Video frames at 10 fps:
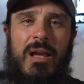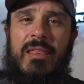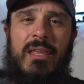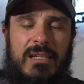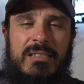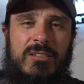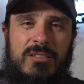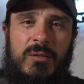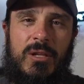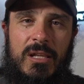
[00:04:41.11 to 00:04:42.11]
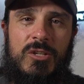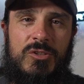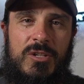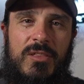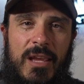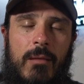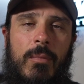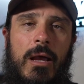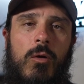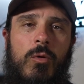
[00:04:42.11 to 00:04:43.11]
I think it's still something that you should think
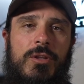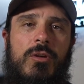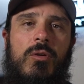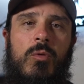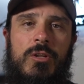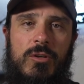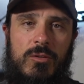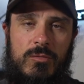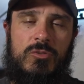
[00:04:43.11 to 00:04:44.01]
about when you're